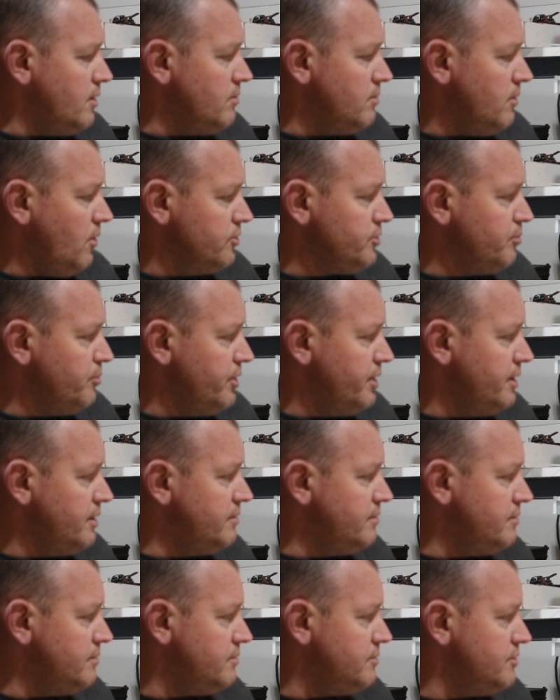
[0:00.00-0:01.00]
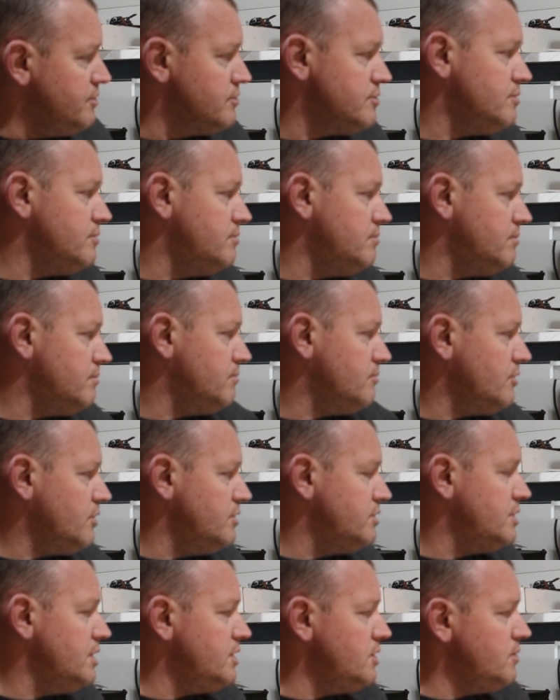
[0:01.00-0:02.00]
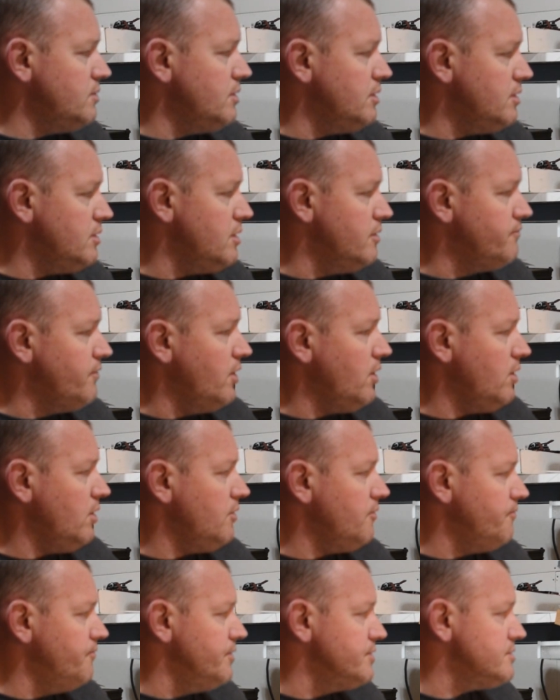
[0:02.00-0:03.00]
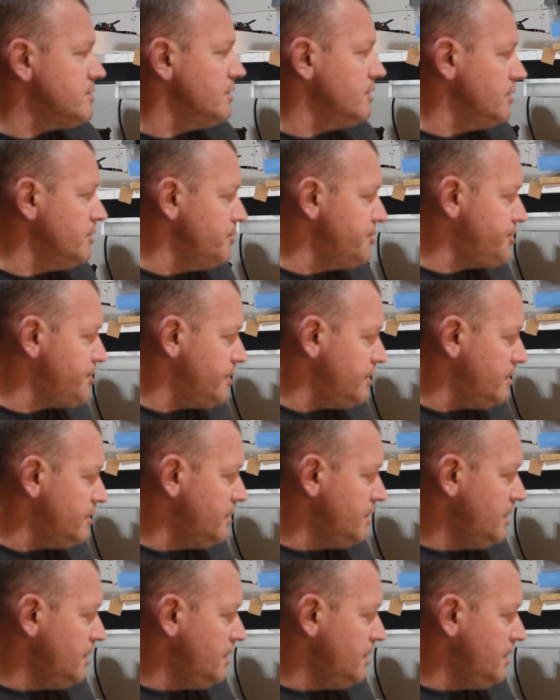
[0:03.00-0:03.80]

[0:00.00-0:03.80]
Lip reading: ultimately just continue to evolve the solution.